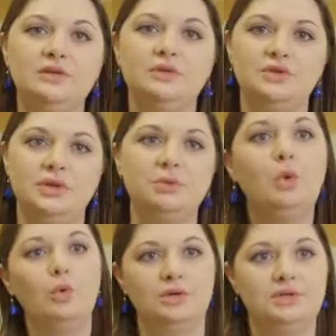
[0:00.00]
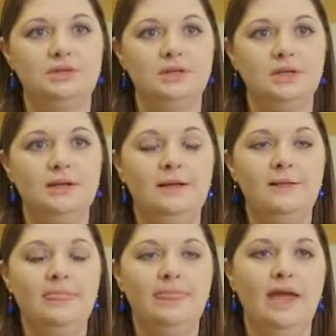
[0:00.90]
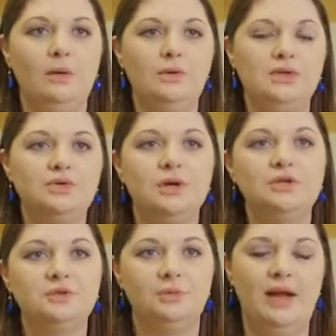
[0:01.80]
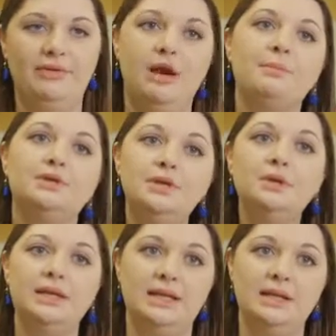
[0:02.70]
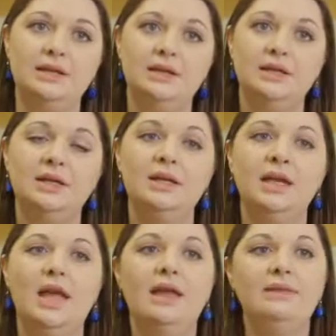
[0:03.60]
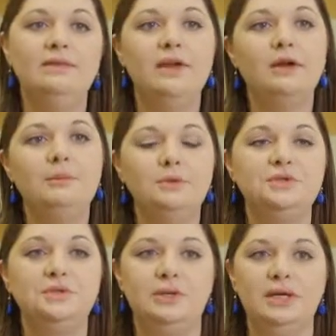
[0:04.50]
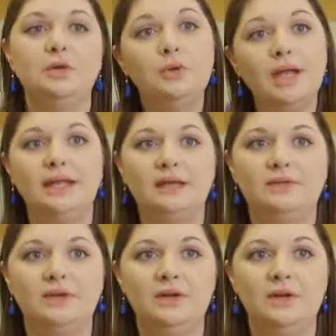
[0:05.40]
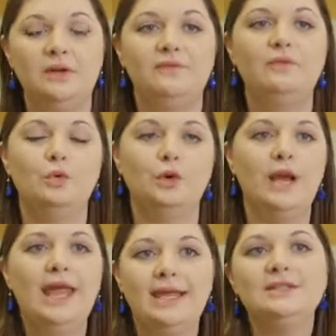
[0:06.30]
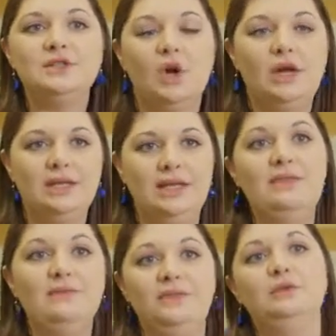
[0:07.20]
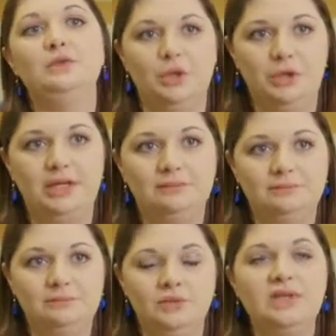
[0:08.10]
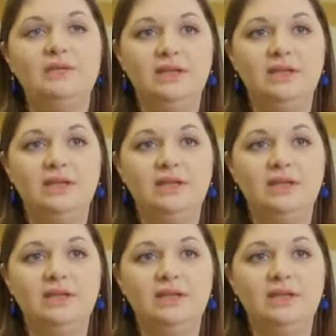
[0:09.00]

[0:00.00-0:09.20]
internship course that we structure around the opportunity, and then they're able to get credit for hands-on in the field learning, which I